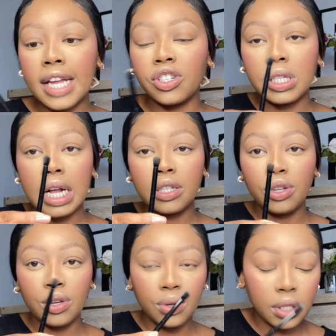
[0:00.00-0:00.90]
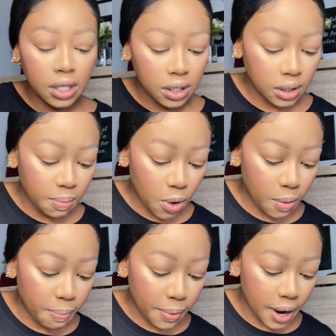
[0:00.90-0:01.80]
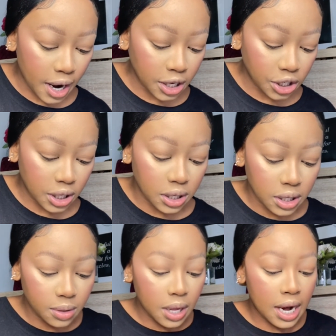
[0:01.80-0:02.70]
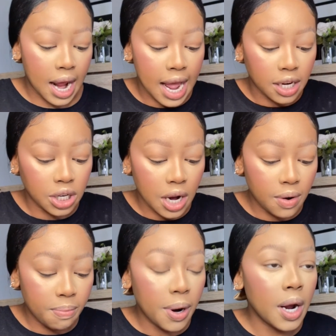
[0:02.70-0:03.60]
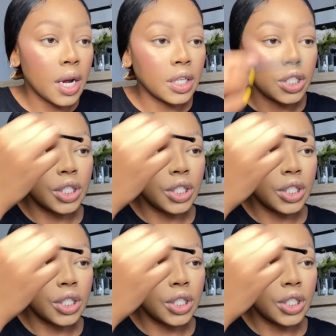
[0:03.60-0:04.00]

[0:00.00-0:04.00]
just like to use this small brush. This is an eyeshadow brush,